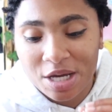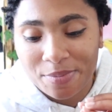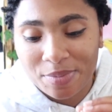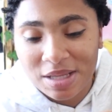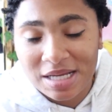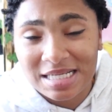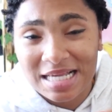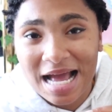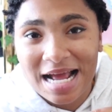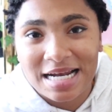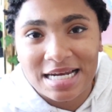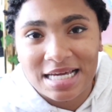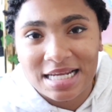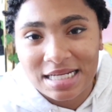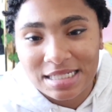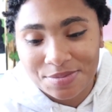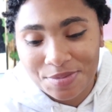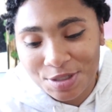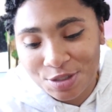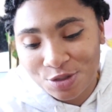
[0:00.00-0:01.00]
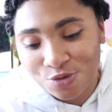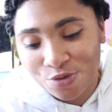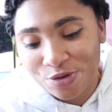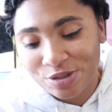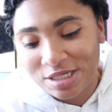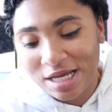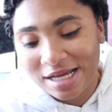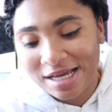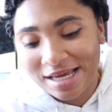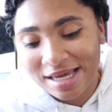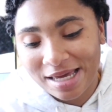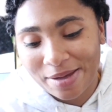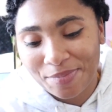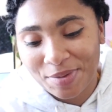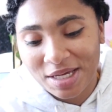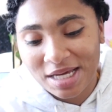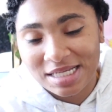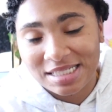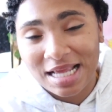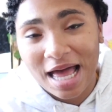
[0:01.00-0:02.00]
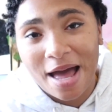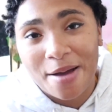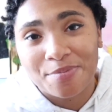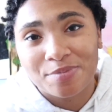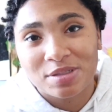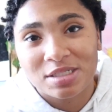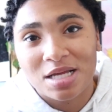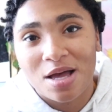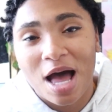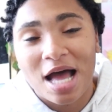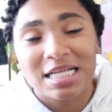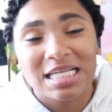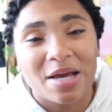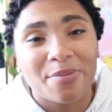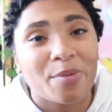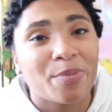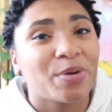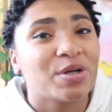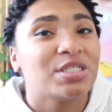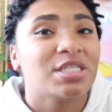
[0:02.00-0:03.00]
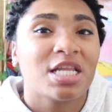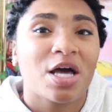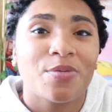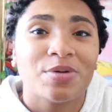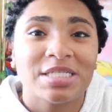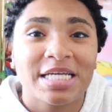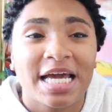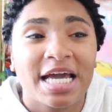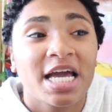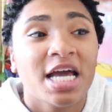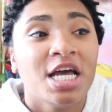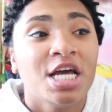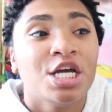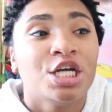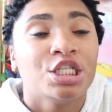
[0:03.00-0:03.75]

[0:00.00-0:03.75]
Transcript: and plus I need as much storage as I can get because I'm a type of person that will take